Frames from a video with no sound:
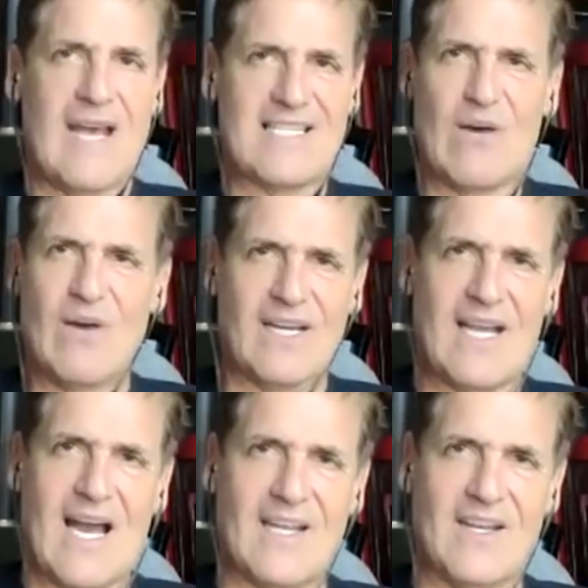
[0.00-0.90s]
That's how I
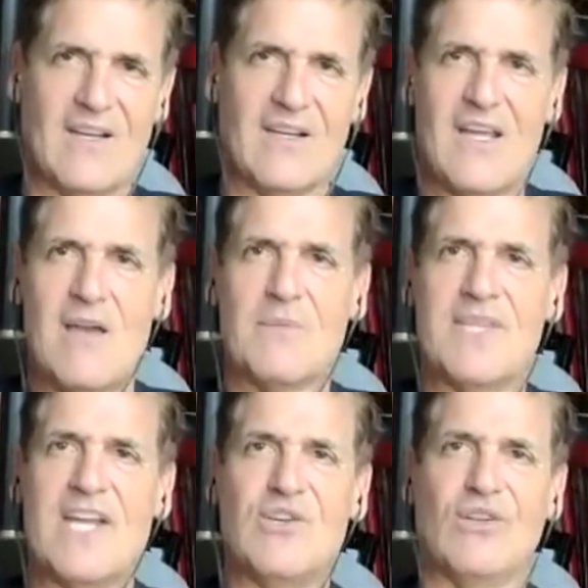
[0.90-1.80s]
got here. But
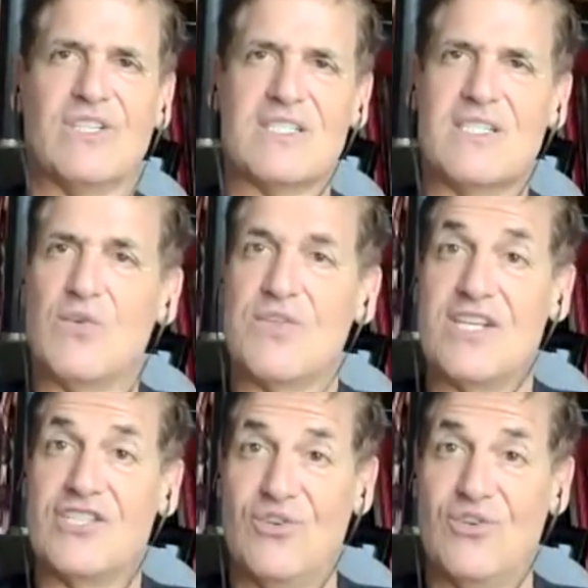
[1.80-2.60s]
then you look to see what they do.